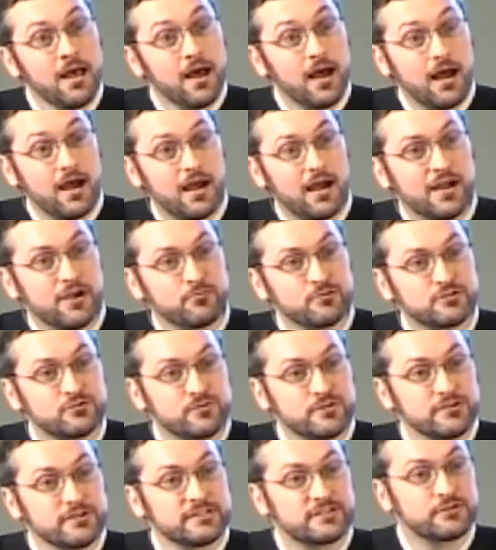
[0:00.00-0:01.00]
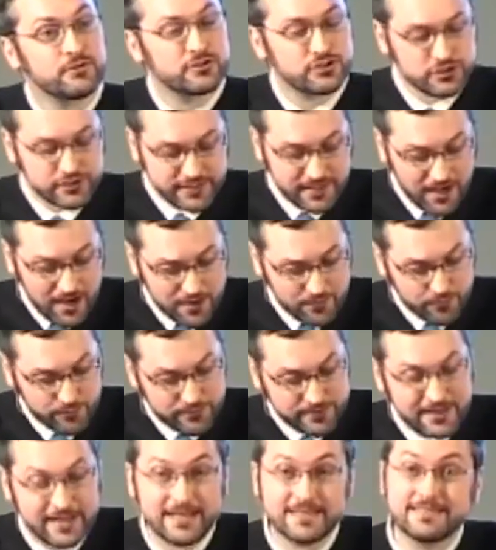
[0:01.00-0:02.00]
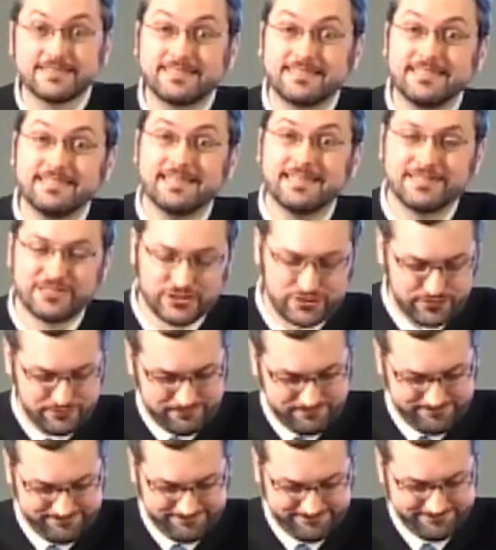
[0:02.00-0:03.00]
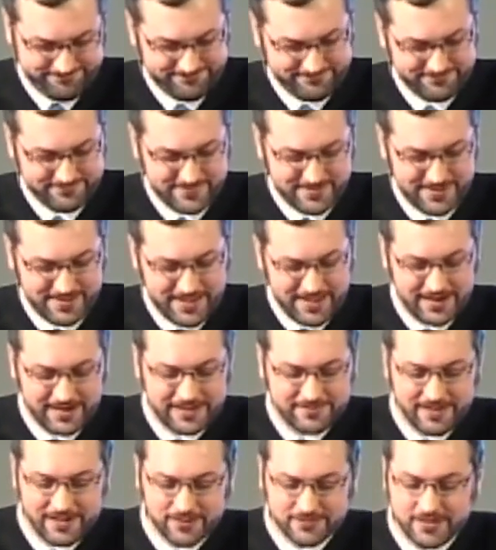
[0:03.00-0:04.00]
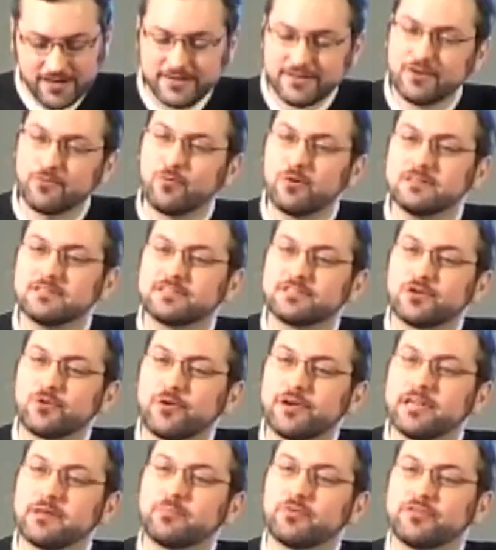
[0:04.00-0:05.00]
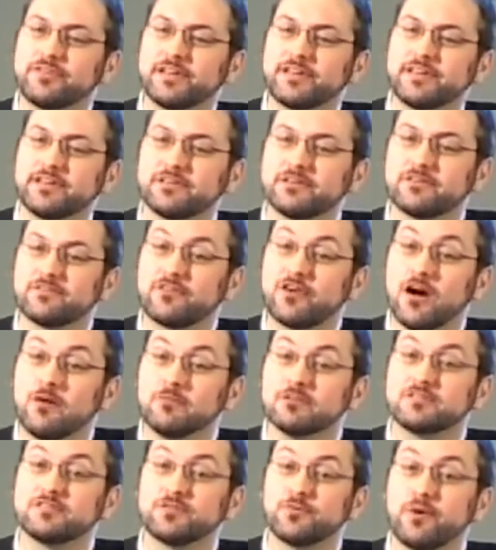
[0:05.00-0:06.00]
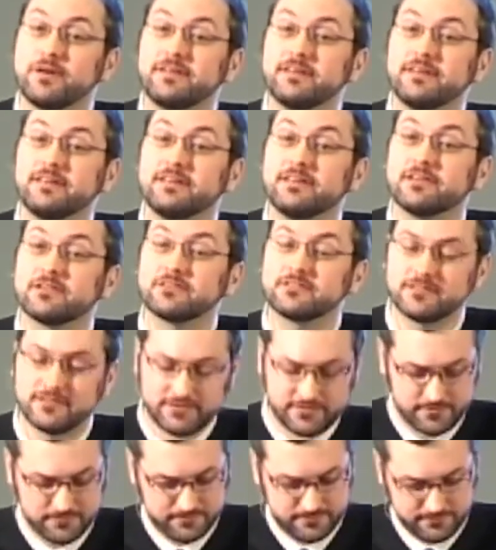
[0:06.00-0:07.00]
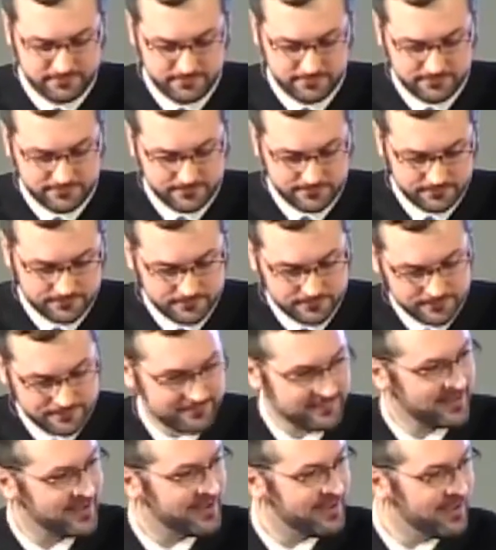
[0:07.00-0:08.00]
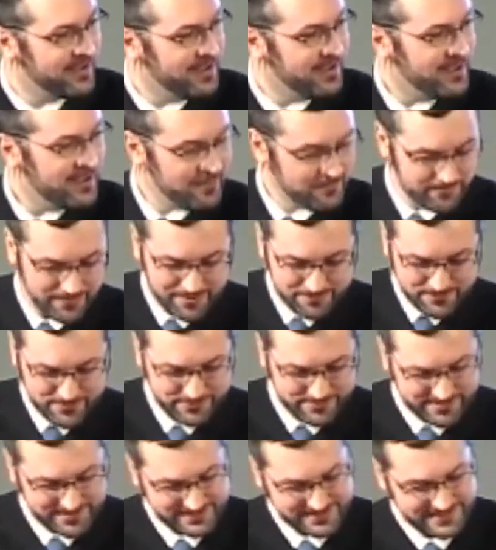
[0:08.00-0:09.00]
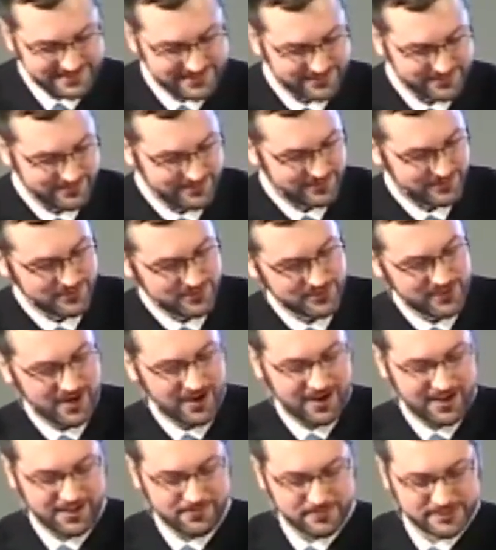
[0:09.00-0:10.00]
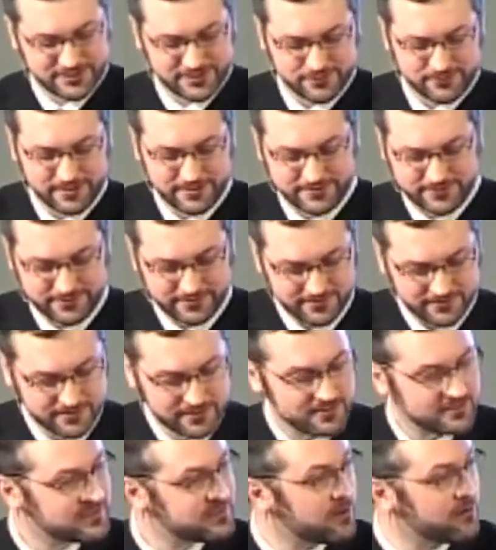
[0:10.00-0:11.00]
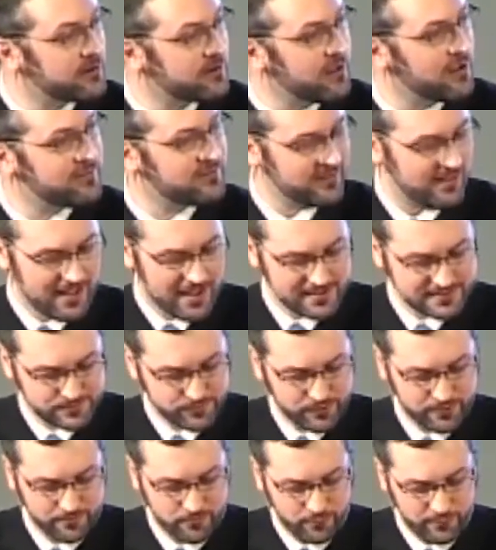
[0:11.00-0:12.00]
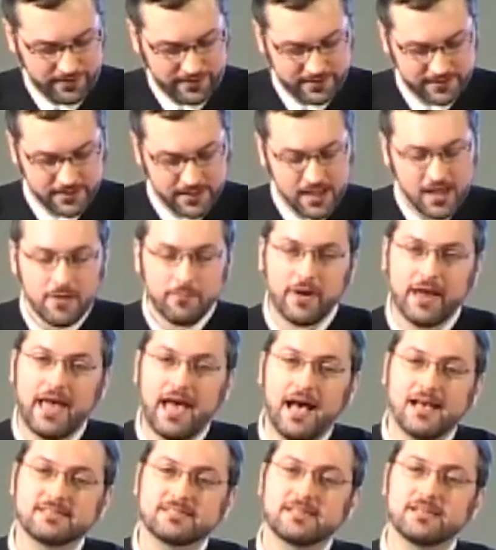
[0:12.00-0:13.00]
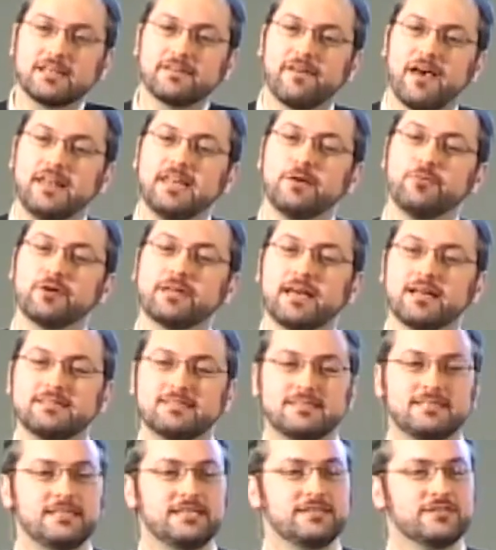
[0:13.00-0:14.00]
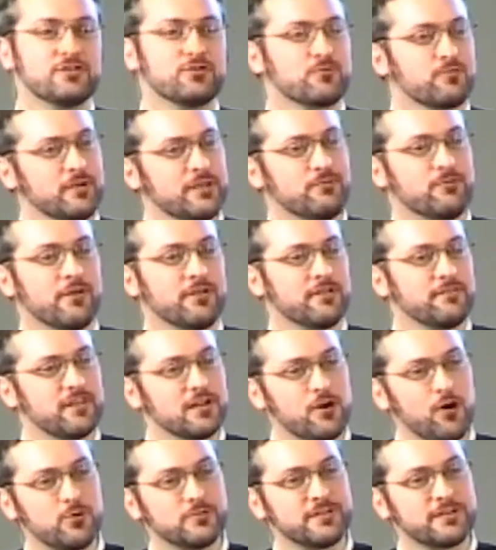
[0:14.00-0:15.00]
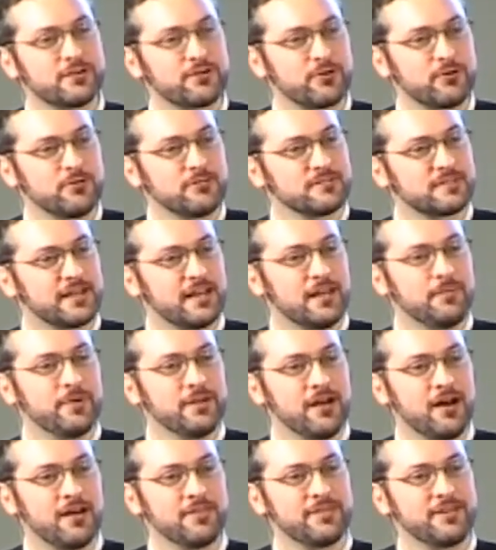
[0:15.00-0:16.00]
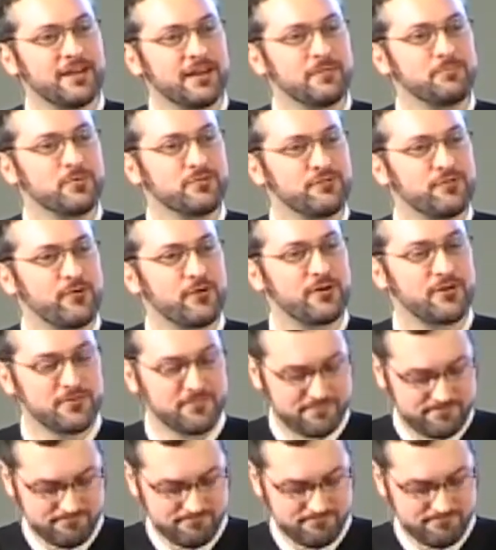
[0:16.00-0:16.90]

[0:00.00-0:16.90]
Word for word: I was really socially awkward as a teenager. Really? And I have held on to one story in particular for almost 20 years. All right. My music teacher in junior high, Mr. Richter, started off class one morning by asking if anyone had seen the rerun of The Golden Girls that had been on the night before.